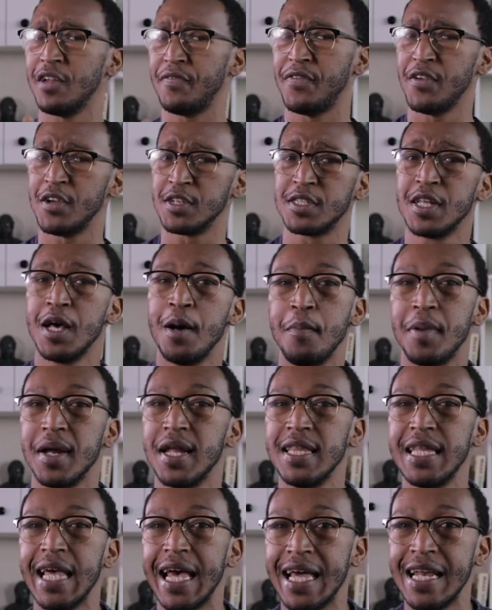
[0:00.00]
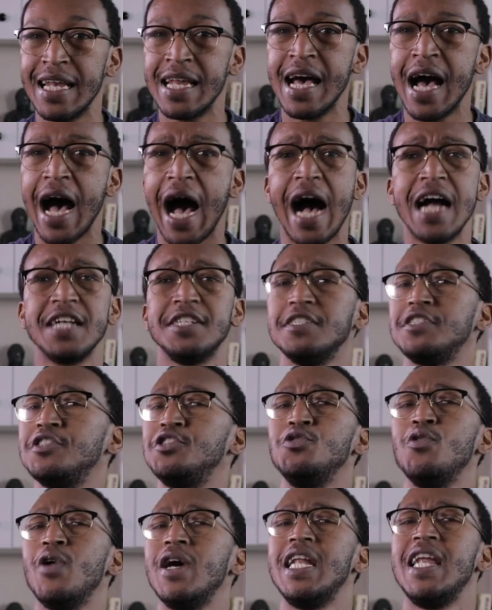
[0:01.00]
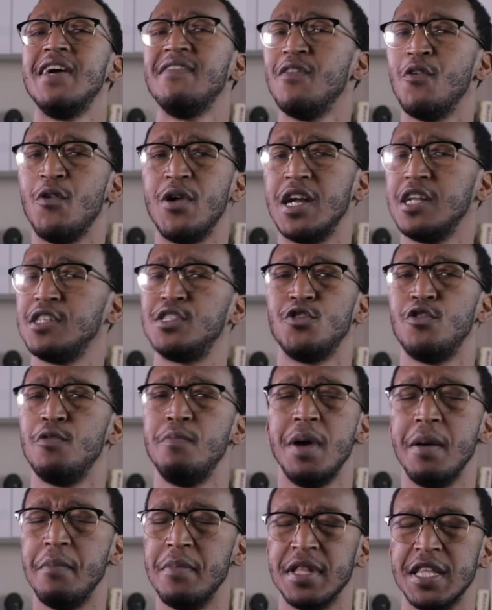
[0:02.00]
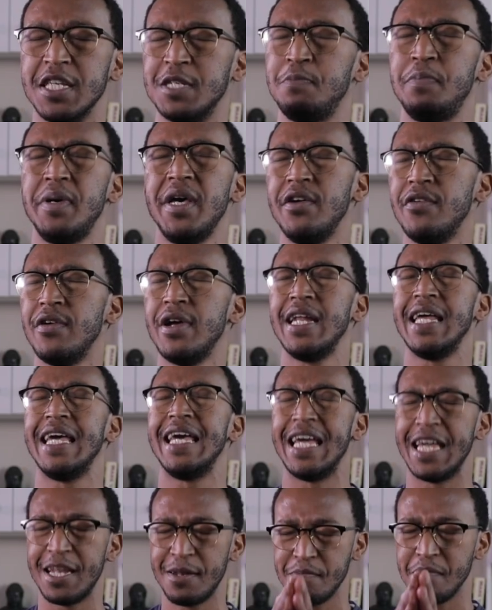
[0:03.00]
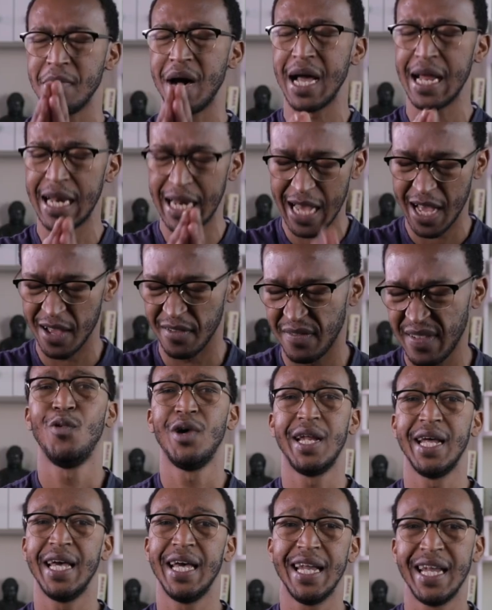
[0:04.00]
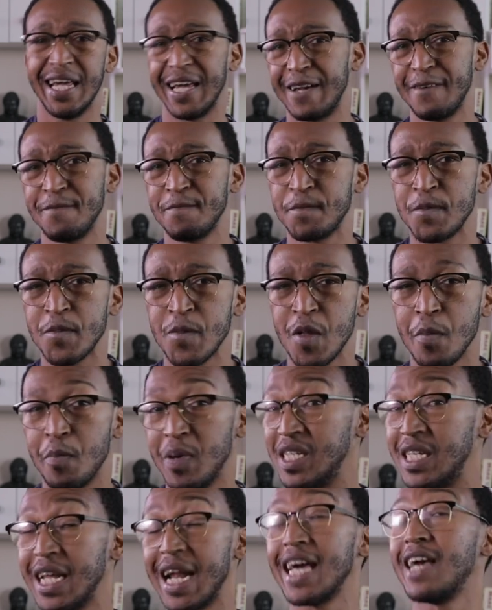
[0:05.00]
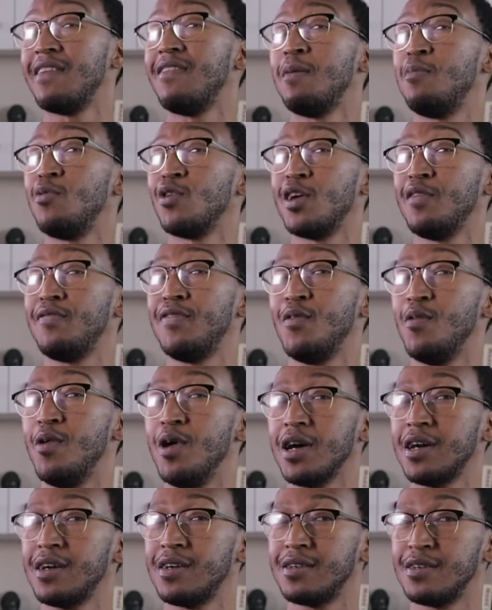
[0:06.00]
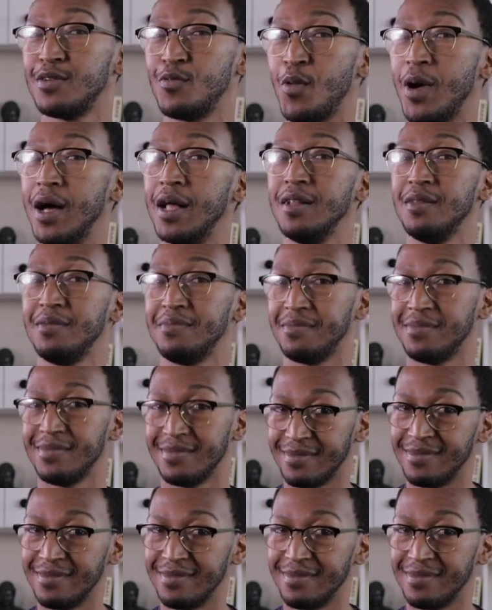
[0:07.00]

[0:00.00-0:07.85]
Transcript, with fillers: at first, but in the end, I just knew I never wanted to remember this period in my life. What a headache. But did I give up looking for work? Well,